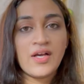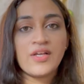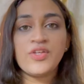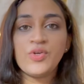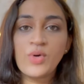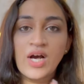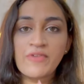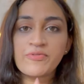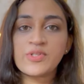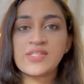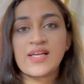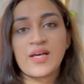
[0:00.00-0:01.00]
you have
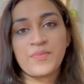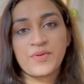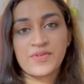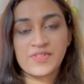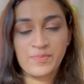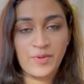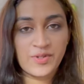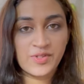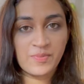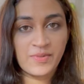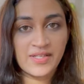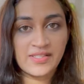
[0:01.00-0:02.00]
to take up the
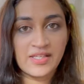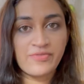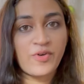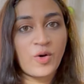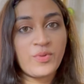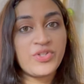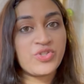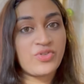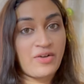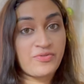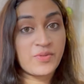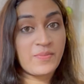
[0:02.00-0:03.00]
responsibility for which you
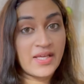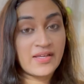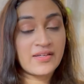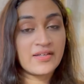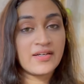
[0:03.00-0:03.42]
have to make